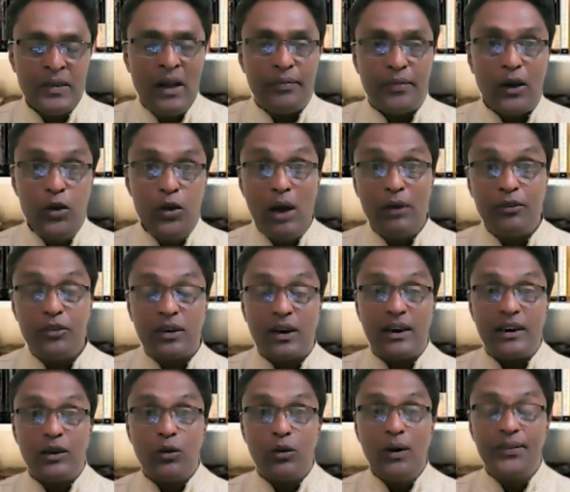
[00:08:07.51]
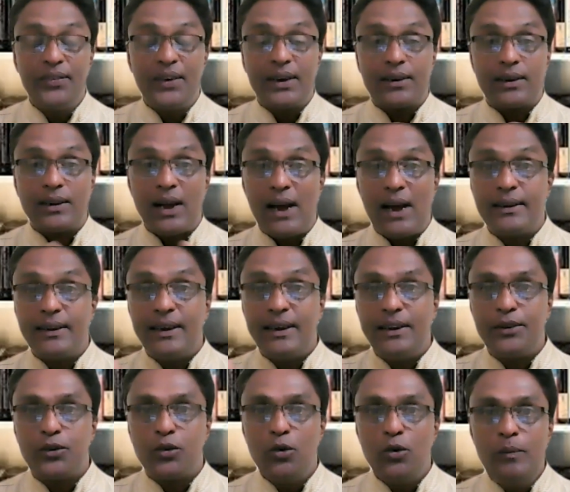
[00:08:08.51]
Now you have to convert that land
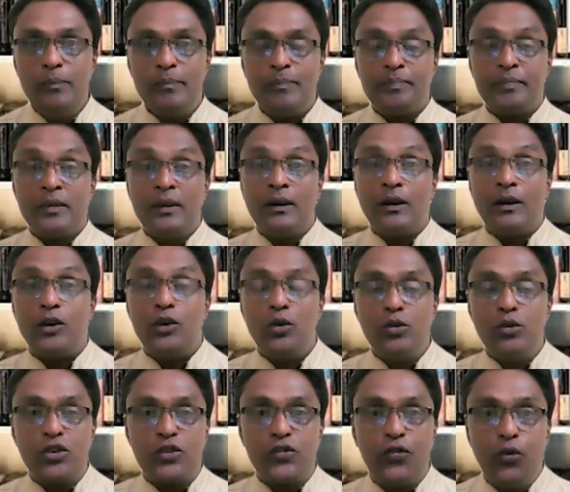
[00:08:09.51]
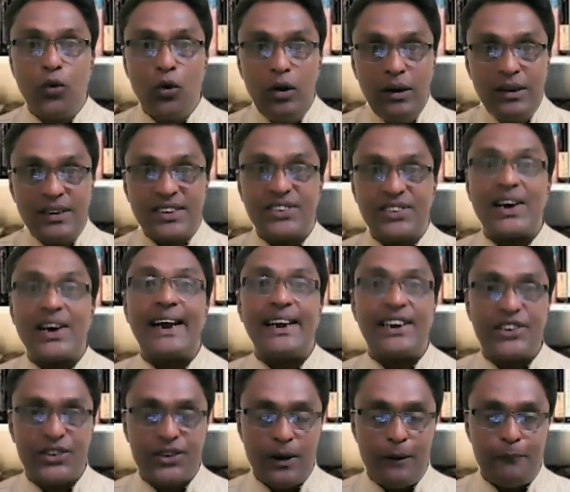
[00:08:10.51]
into useful
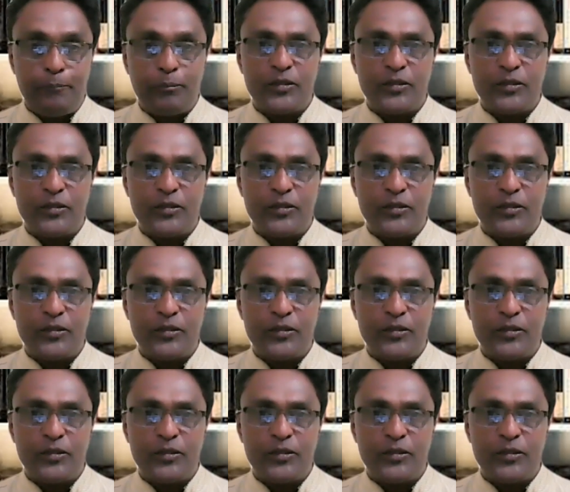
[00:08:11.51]
sites.